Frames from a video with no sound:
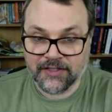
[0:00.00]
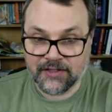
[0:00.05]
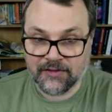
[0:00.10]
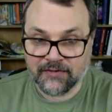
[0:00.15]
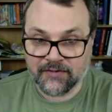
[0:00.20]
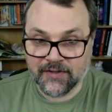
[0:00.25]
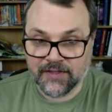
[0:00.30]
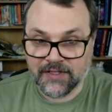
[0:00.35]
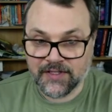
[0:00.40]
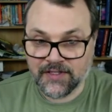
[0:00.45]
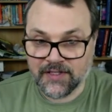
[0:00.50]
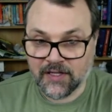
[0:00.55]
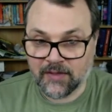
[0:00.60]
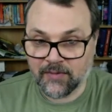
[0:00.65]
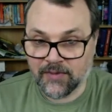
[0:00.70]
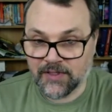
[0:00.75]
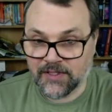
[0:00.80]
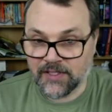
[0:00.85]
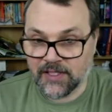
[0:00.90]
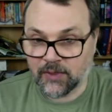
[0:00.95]
of this sum
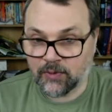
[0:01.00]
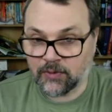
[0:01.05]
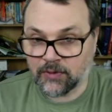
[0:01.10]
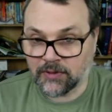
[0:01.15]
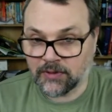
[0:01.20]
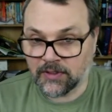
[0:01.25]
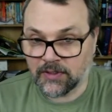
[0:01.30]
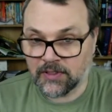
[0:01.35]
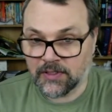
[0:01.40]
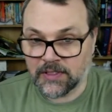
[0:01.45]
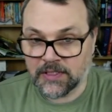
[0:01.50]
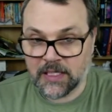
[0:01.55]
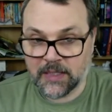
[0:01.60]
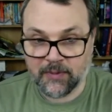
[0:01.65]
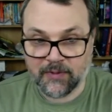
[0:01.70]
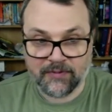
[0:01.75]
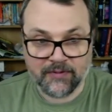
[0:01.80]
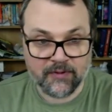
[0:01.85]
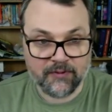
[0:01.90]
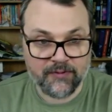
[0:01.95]
is equal to the sum
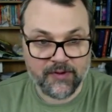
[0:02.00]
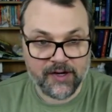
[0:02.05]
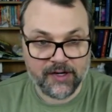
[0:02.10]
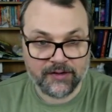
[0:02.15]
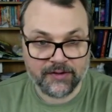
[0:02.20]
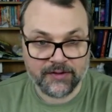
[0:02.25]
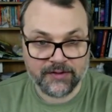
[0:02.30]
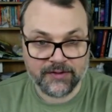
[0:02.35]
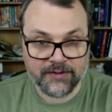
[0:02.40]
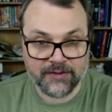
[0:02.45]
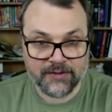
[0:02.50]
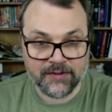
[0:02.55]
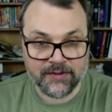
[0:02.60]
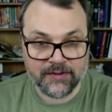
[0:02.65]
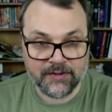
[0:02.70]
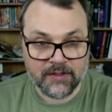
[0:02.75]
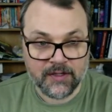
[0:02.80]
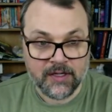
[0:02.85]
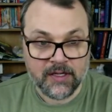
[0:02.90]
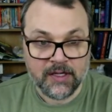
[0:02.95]
of the
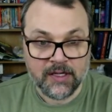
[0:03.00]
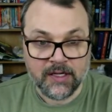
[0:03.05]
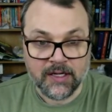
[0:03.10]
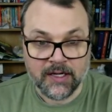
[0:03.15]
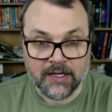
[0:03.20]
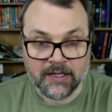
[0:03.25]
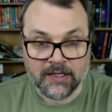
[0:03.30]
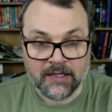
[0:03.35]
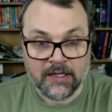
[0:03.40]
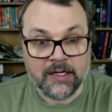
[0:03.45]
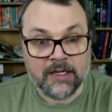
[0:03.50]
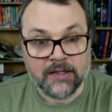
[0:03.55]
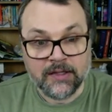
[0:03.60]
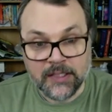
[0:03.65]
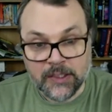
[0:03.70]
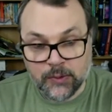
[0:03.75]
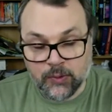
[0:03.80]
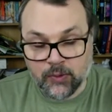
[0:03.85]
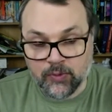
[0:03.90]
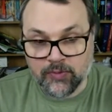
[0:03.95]
variances. And
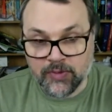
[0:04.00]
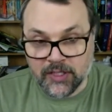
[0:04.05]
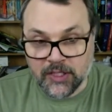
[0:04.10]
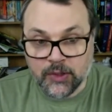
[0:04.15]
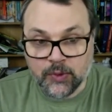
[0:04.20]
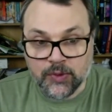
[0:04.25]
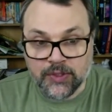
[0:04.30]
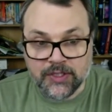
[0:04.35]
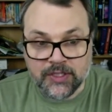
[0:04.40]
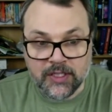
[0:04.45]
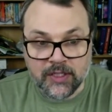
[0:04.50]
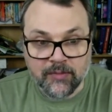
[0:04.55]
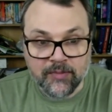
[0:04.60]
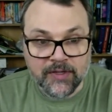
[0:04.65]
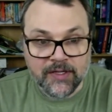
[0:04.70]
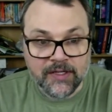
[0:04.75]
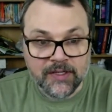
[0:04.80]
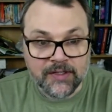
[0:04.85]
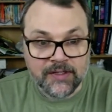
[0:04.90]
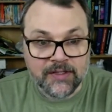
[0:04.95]
this would be interesting
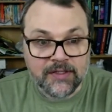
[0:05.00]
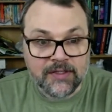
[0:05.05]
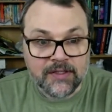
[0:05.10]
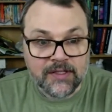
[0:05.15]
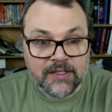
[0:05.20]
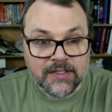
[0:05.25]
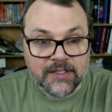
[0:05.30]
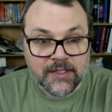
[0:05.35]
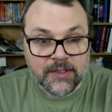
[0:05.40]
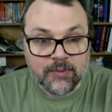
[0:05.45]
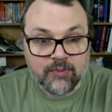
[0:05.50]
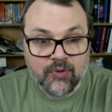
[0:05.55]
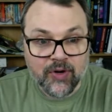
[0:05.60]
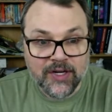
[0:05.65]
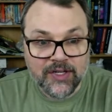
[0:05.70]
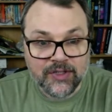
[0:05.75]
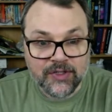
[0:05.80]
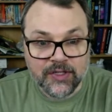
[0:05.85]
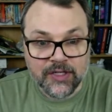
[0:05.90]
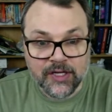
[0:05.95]
because this
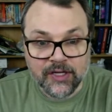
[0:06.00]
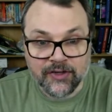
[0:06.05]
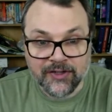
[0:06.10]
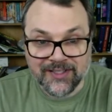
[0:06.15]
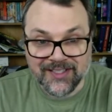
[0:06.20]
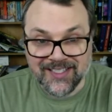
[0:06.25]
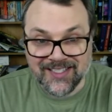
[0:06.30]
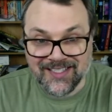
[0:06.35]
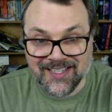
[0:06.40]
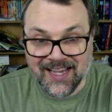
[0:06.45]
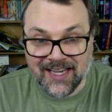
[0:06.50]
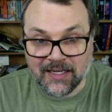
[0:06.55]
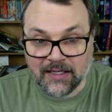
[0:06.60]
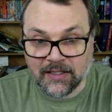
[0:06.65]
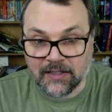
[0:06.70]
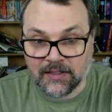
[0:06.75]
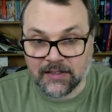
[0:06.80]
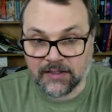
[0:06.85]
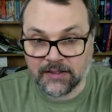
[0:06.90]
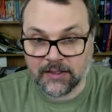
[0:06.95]
expression here is exactly
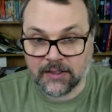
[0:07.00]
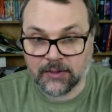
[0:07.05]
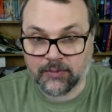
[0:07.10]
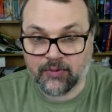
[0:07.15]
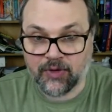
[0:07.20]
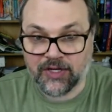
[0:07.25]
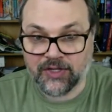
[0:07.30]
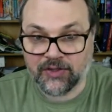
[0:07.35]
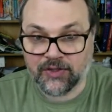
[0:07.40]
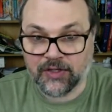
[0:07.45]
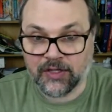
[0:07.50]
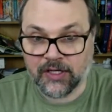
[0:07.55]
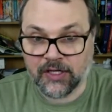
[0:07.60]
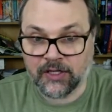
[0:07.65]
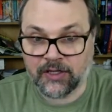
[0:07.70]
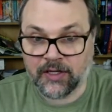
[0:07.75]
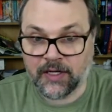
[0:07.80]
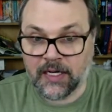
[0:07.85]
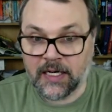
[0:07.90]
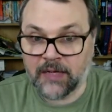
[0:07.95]
this expression
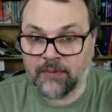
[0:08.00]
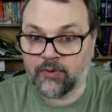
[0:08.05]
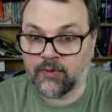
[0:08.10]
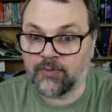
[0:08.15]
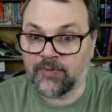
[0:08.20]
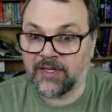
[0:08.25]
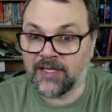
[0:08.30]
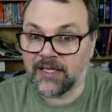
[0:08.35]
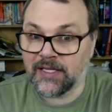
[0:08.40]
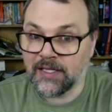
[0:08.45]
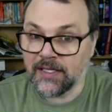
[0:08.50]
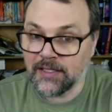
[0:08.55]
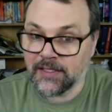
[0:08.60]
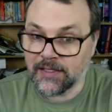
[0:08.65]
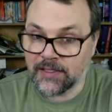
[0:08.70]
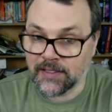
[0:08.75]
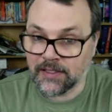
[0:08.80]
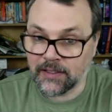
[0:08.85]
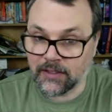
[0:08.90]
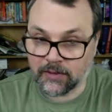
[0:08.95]
here, and it would be
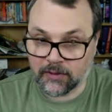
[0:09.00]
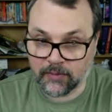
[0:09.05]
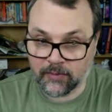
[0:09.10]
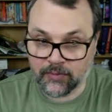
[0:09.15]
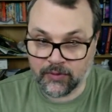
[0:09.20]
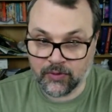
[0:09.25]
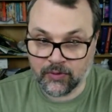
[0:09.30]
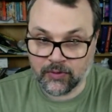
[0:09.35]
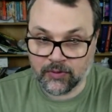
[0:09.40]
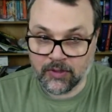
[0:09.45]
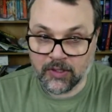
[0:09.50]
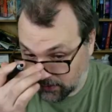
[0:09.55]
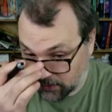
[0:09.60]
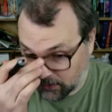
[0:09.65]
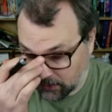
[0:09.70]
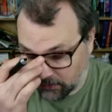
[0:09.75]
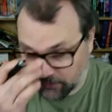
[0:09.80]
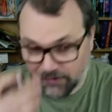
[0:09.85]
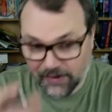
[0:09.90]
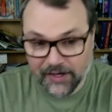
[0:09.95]
easy to compute
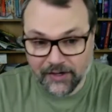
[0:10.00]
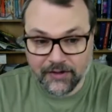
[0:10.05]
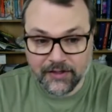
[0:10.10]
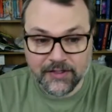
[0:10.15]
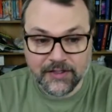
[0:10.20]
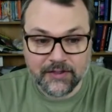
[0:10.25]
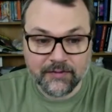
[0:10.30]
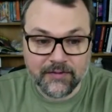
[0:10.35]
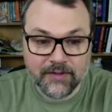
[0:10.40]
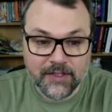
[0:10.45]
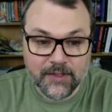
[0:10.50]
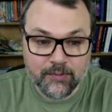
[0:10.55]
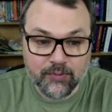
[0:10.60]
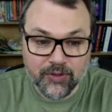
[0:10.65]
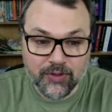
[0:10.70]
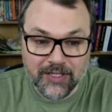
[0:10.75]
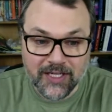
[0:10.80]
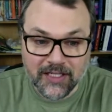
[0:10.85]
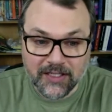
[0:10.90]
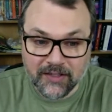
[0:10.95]
the variance of this
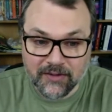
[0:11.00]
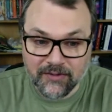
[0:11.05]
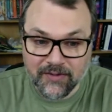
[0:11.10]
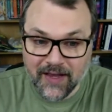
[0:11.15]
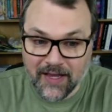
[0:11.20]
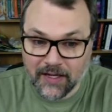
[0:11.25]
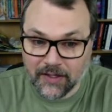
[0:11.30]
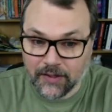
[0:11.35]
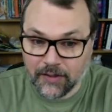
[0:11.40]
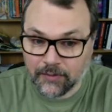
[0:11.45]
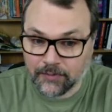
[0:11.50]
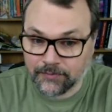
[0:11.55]
predicted value.